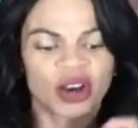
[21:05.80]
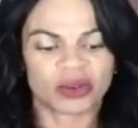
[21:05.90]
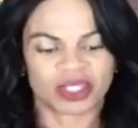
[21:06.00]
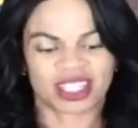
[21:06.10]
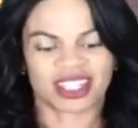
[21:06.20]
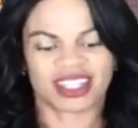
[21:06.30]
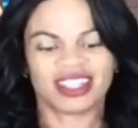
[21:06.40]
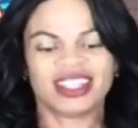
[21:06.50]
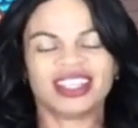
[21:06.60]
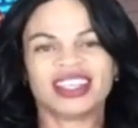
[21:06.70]
vote.
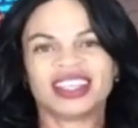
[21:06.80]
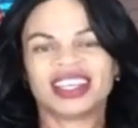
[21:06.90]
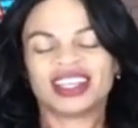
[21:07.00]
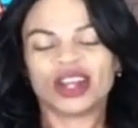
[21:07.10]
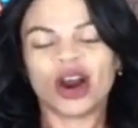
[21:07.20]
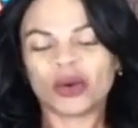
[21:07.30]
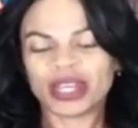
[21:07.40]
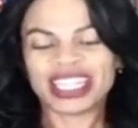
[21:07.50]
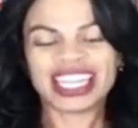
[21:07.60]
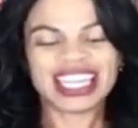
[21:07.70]
Y'all,
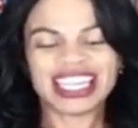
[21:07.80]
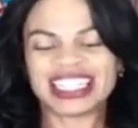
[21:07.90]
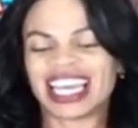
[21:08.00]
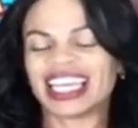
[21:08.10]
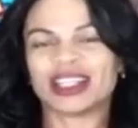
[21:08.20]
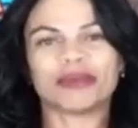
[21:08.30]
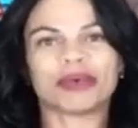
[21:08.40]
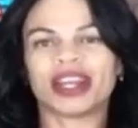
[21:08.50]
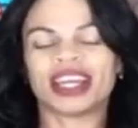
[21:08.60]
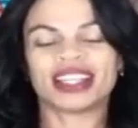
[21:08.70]
we need daily
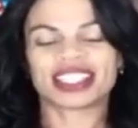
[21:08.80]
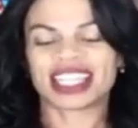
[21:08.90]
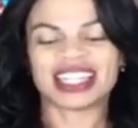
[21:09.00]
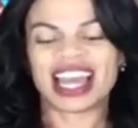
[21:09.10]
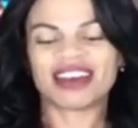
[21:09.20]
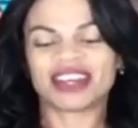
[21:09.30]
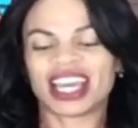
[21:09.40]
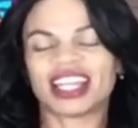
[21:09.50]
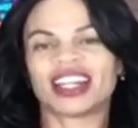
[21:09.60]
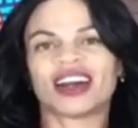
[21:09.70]
bread to
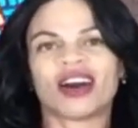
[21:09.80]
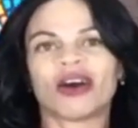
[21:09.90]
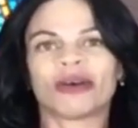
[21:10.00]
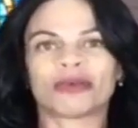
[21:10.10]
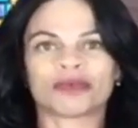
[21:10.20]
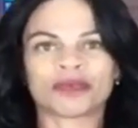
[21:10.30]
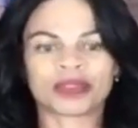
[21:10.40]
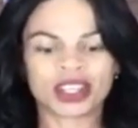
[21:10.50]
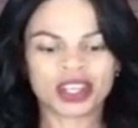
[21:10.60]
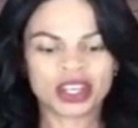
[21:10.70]
navigate it all.
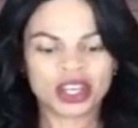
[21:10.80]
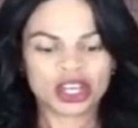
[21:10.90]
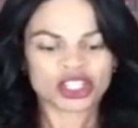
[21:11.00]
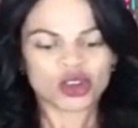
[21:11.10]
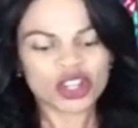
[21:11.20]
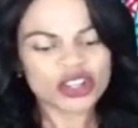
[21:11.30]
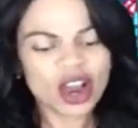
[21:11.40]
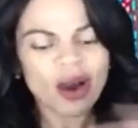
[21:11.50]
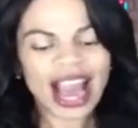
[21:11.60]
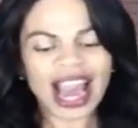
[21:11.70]
So, you
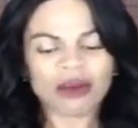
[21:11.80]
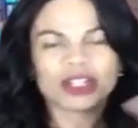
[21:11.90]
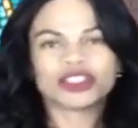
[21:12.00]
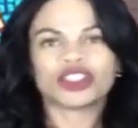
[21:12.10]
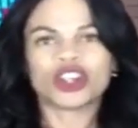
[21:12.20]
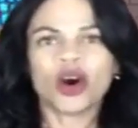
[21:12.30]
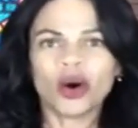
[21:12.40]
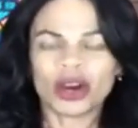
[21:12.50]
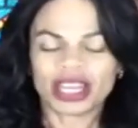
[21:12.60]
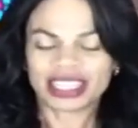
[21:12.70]
know, I
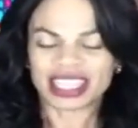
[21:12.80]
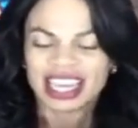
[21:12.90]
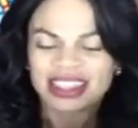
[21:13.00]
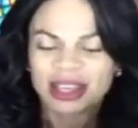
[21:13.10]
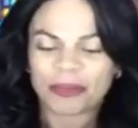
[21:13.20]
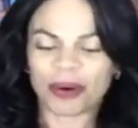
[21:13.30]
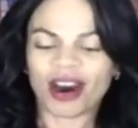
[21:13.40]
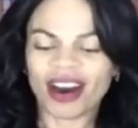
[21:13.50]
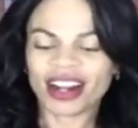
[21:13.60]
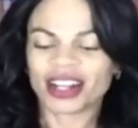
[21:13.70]
rejoice in the
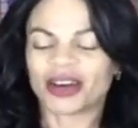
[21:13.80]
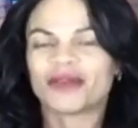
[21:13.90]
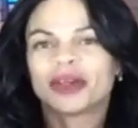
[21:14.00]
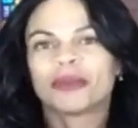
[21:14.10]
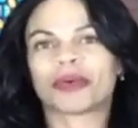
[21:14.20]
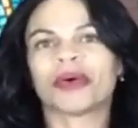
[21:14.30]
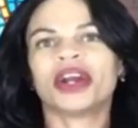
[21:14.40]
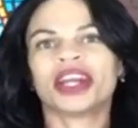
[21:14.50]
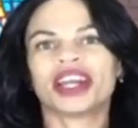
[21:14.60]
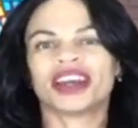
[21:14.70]
part of the
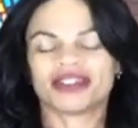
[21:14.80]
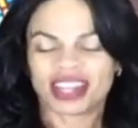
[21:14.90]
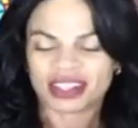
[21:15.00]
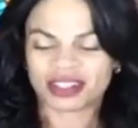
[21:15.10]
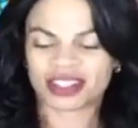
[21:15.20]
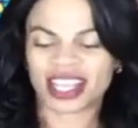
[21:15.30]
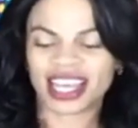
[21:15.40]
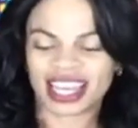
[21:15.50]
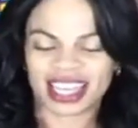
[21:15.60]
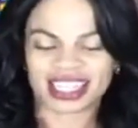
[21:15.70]
prayer that
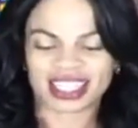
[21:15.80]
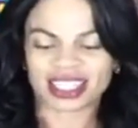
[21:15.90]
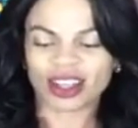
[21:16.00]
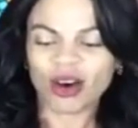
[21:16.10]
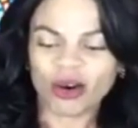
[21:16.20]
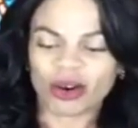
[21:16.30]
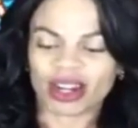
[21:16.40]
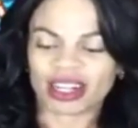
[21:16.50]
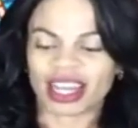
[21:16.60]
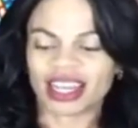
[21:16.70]
says,
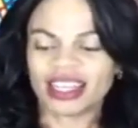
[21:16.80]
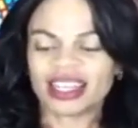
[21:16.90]
Lord,